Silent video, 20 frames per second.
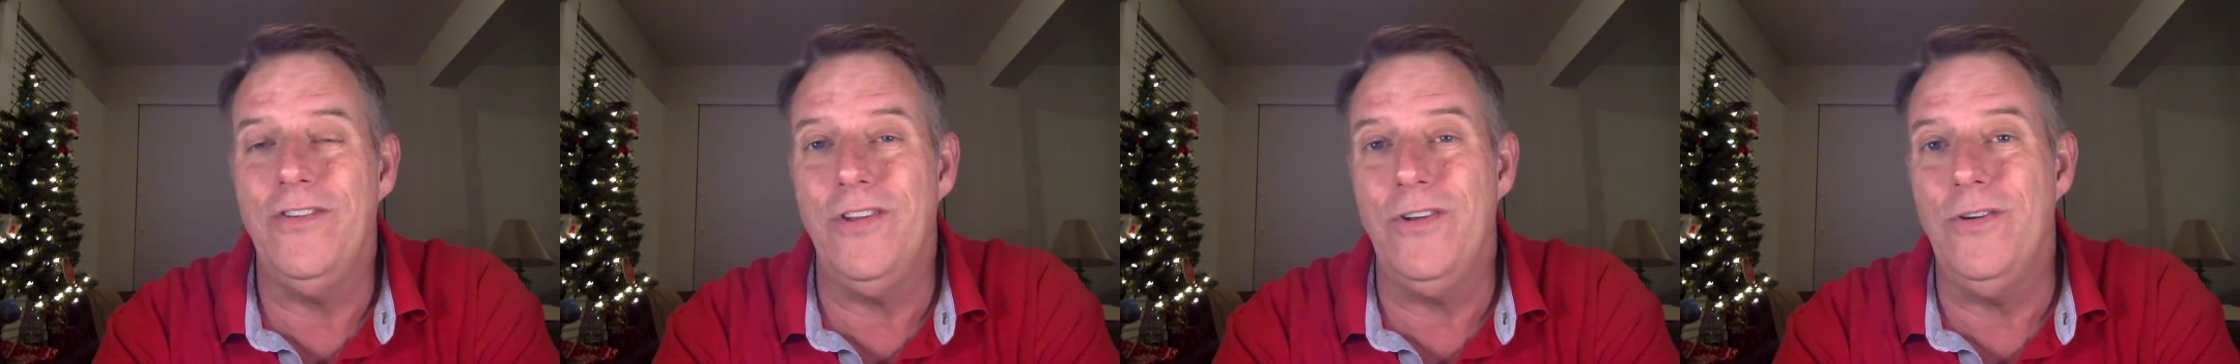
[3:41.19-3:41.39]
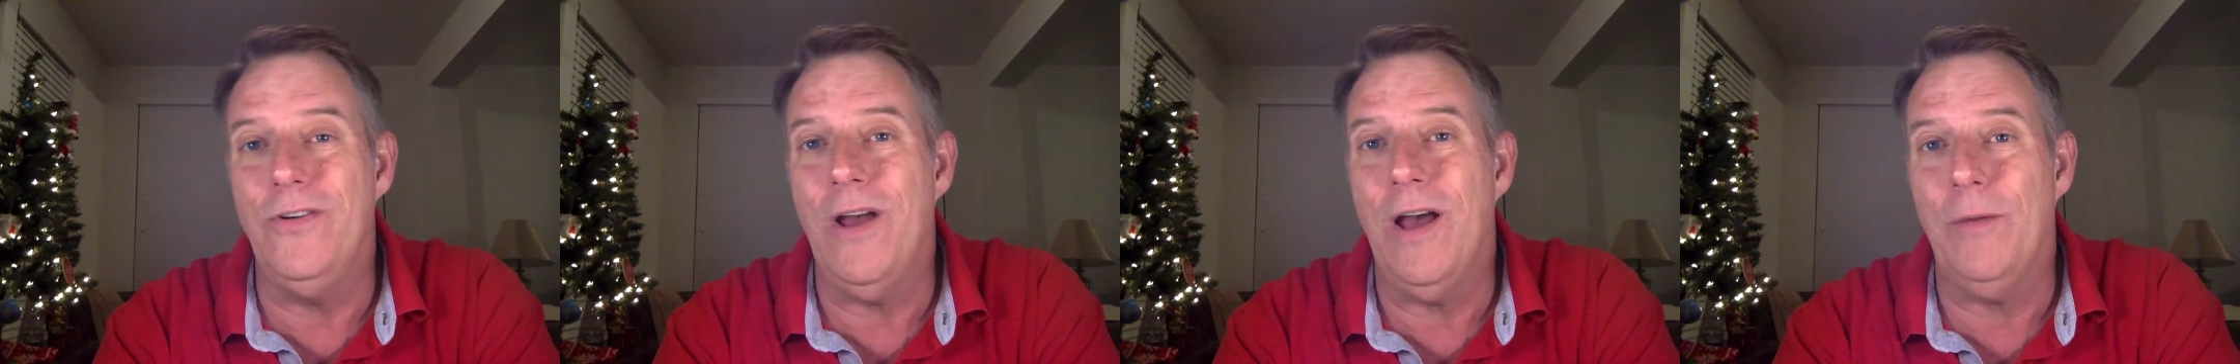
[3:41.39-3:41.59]

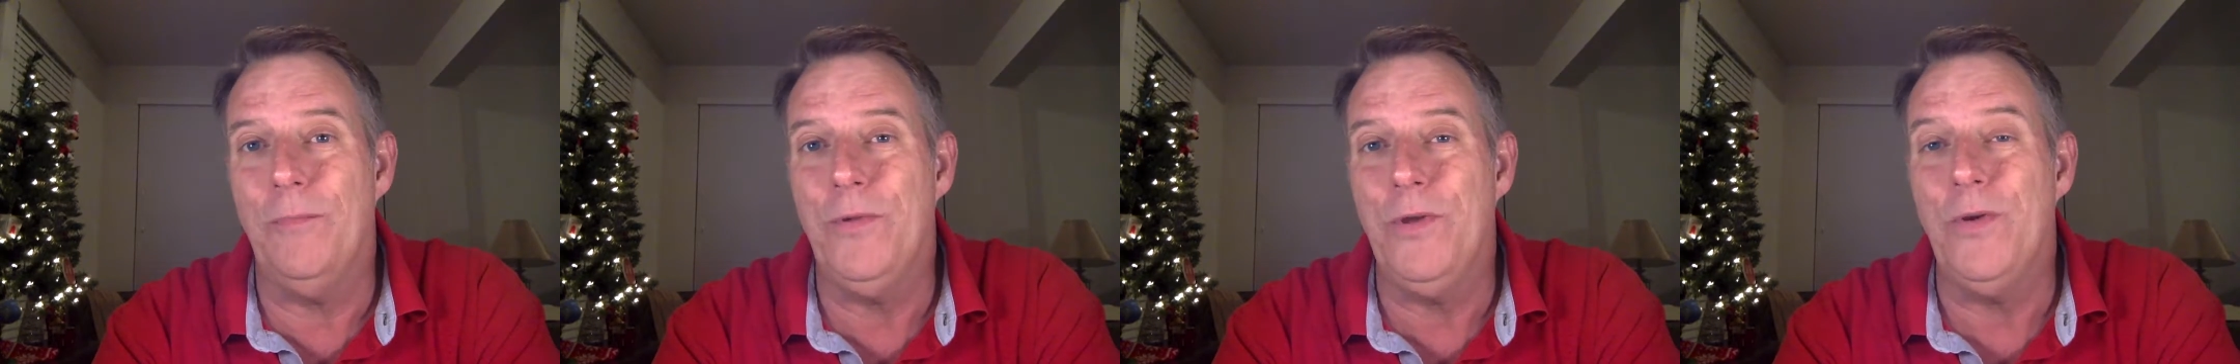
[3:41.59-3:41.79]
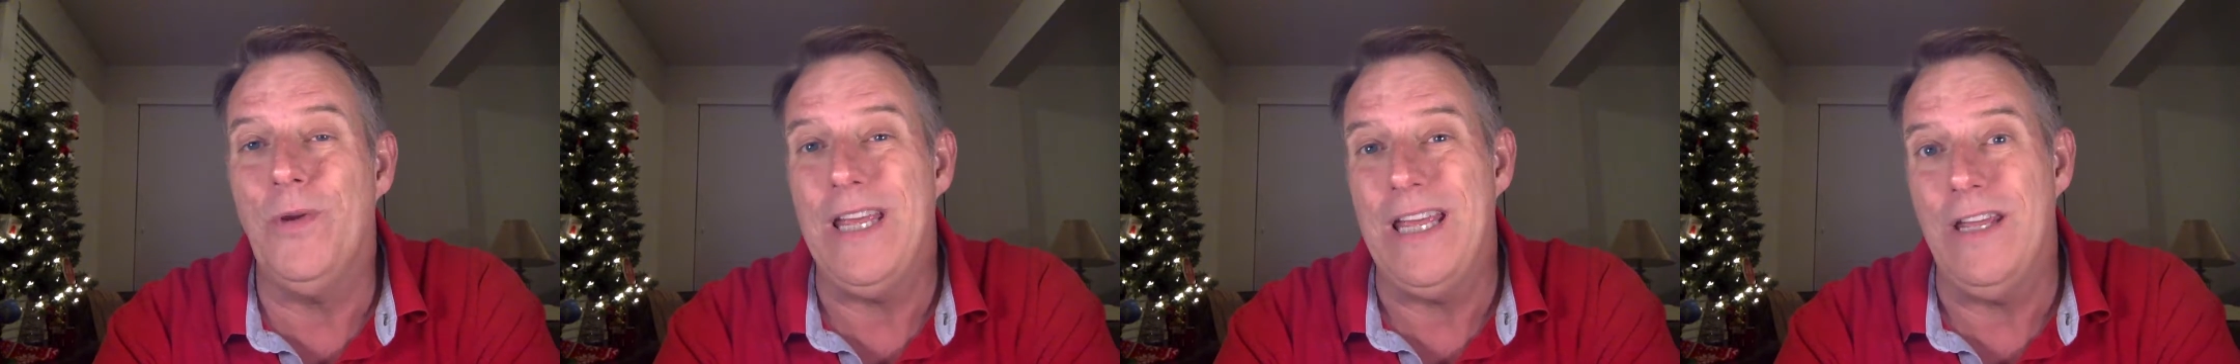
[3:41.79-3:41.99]
to
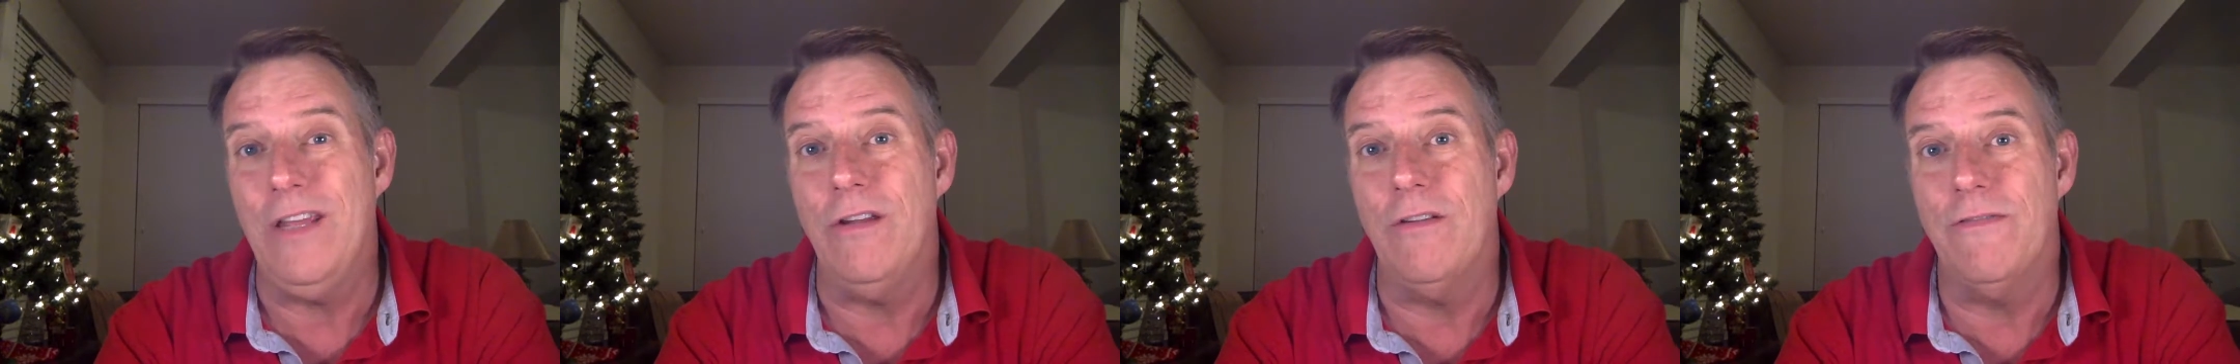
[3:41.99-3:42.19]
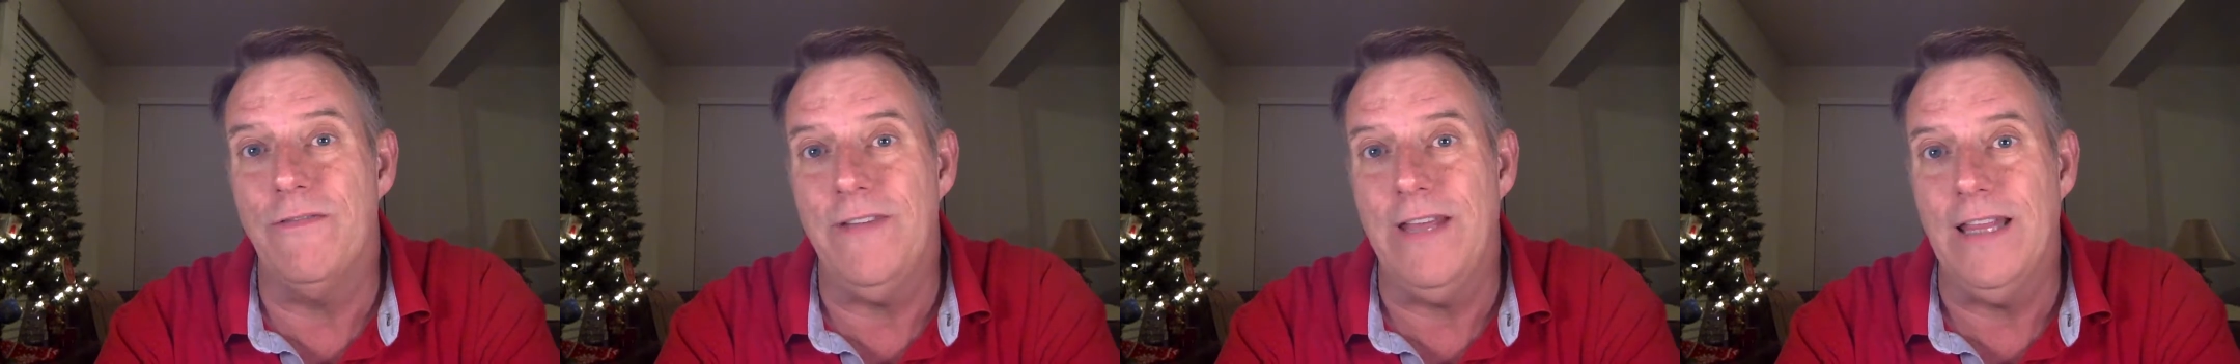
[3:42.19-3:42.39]
help you eat
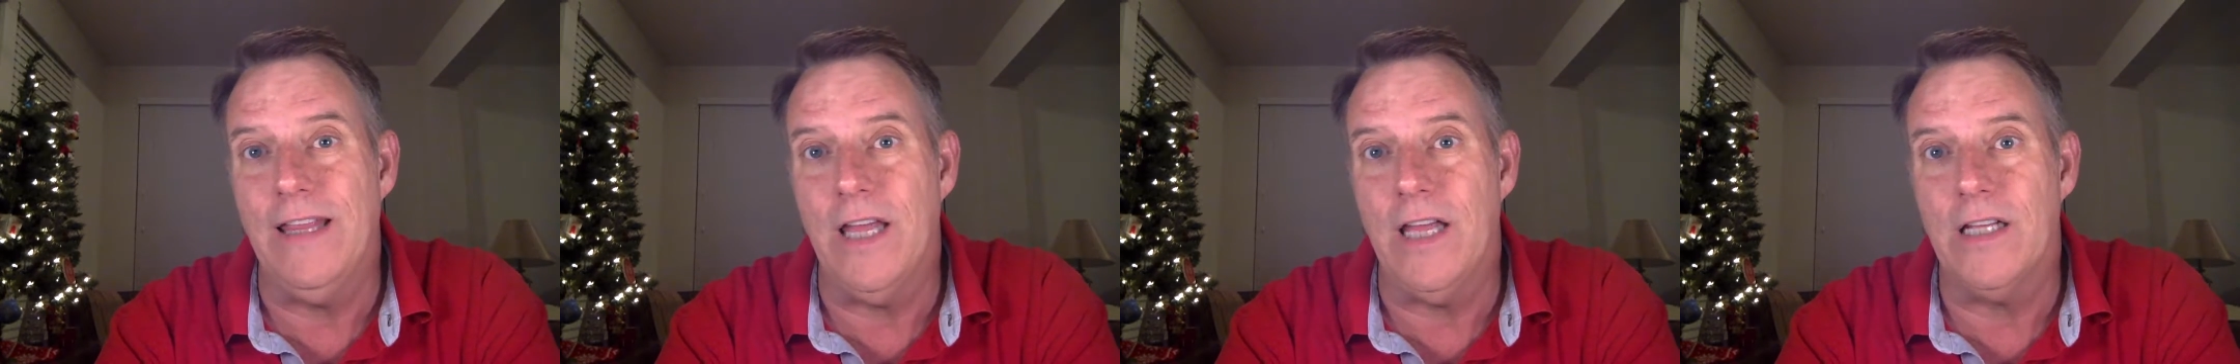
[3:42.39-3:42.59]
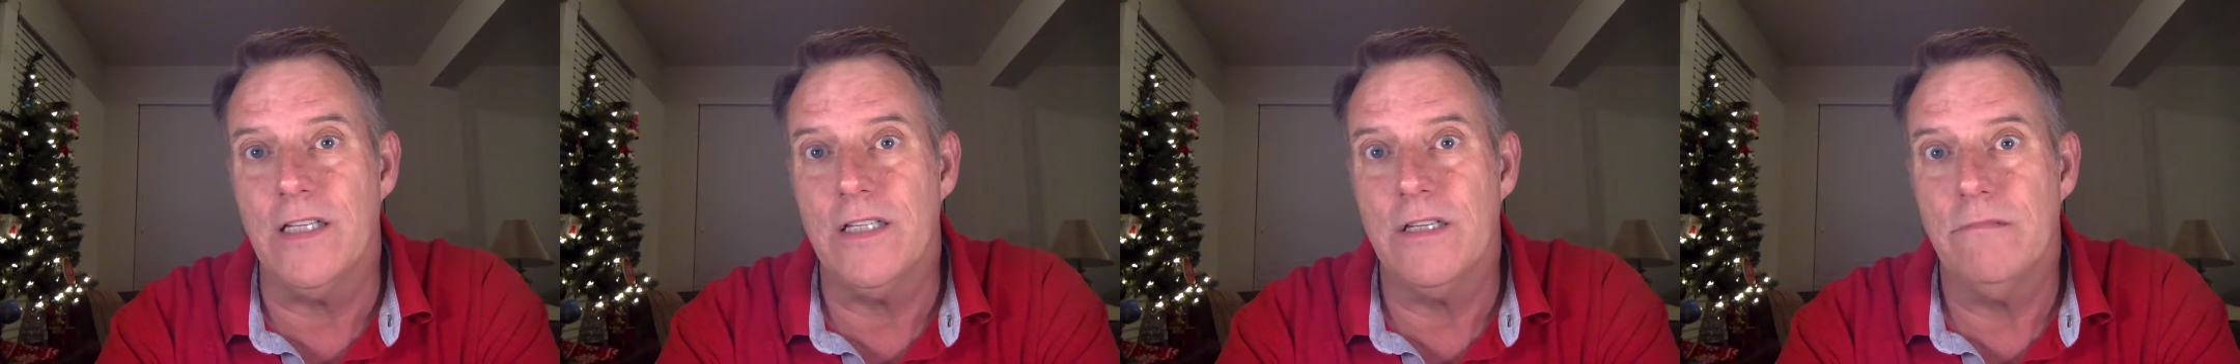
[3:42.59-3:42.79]
your
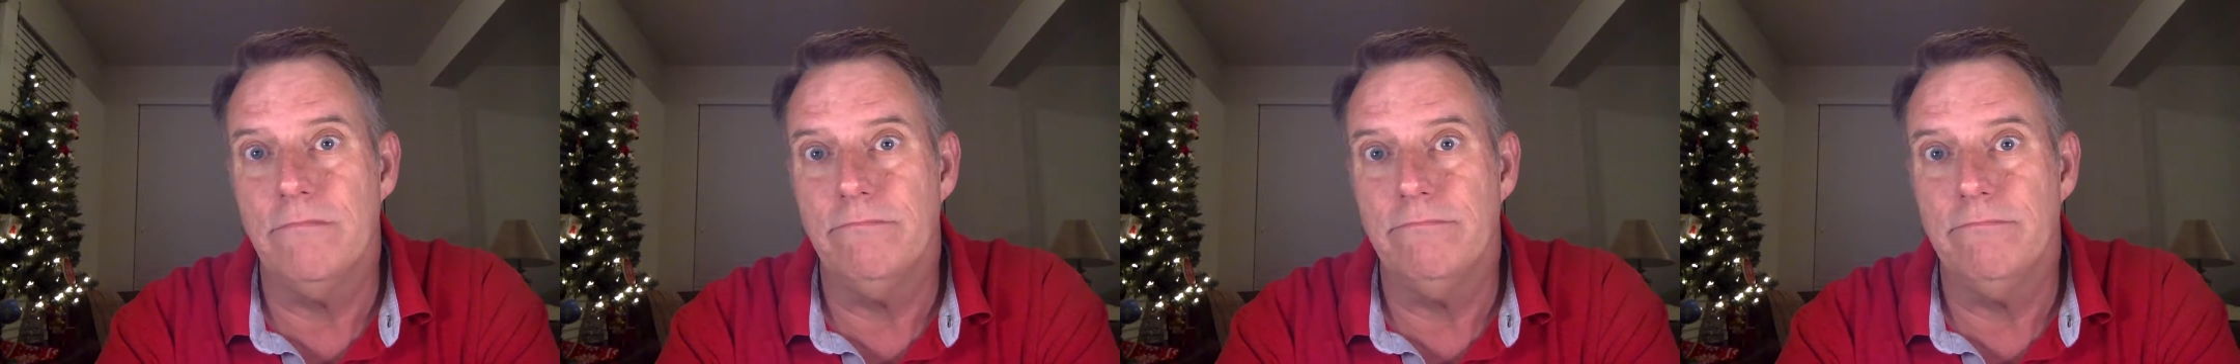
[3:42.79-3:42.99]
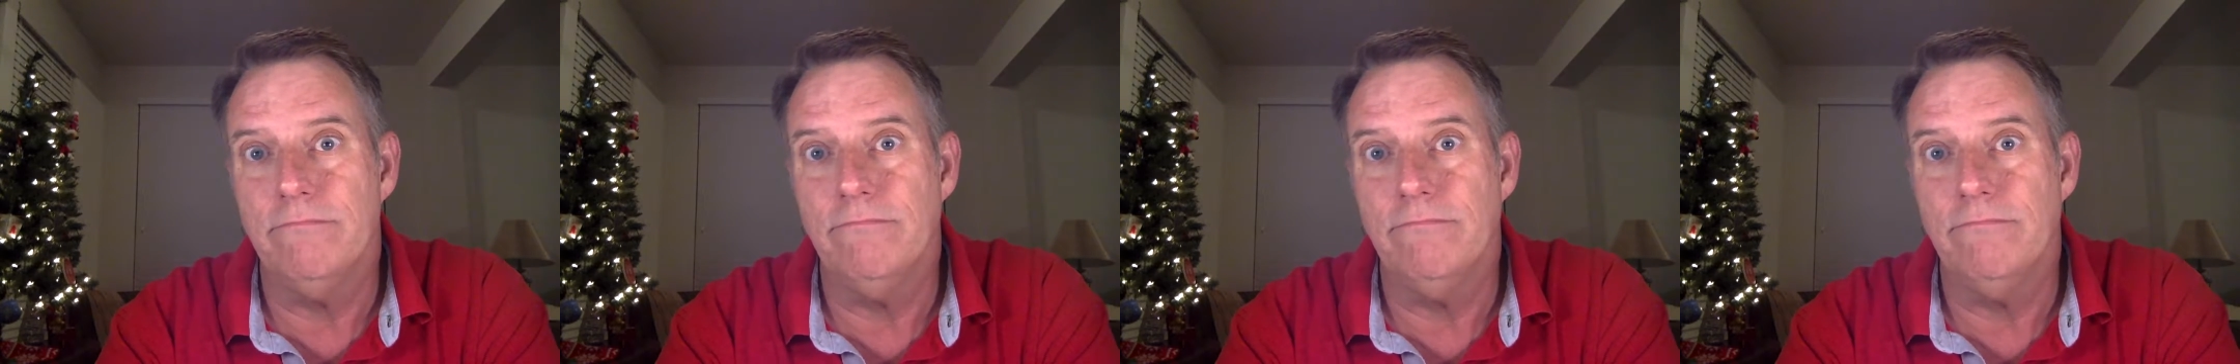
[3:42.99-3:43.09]
feelings?